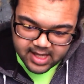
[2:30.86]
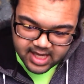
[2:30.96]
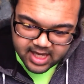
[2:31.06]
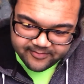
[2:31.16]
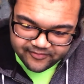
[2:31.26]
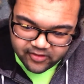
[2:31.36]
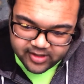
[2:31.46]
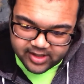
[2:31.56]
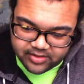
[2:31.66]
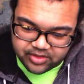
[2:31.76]
Abe
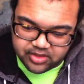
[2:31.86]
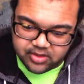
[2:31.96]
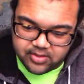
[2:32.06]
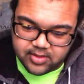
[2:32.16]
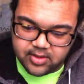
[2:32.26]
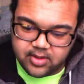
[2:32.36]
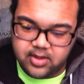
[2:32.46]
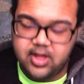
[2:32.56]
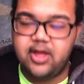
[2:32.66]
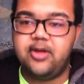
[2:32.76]
Fortas,
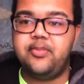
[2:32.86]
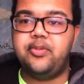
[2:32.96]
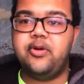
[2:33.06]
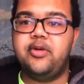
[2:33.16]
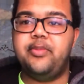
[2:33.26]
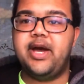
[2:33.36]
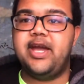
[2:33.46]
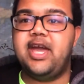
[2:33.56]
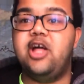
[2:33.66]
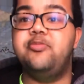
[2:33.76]
appointed
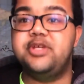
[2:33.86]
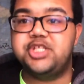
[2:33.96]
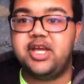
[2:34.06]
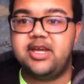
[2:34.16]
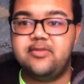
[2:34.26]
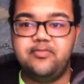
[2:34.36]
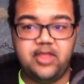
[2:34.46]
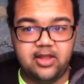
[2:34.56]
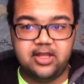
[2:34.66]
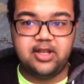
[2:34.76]
by LBJ,
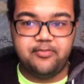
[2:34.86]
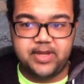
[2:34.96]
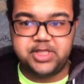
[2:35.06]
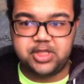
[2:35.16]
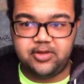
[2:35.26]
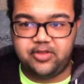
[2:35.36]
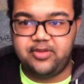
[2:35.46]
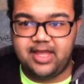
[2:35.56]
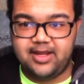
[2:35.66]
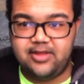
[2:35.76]
Lyndon B.
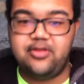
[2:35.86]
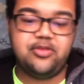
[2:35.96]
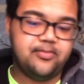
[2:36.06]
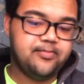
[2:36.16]
Johnson, that is.